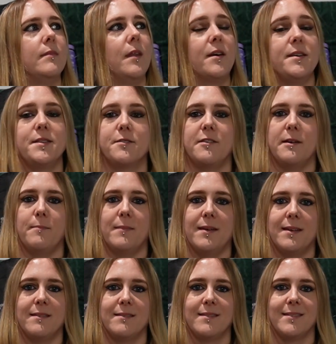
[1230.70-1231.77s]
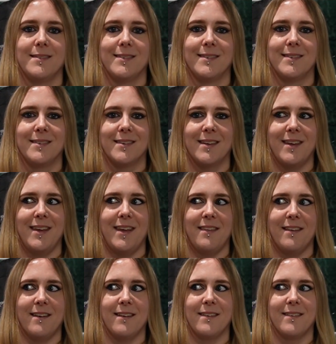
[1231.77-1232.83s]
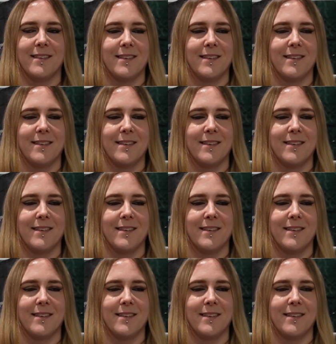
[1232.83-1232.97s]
Ice cream man, can you hear that?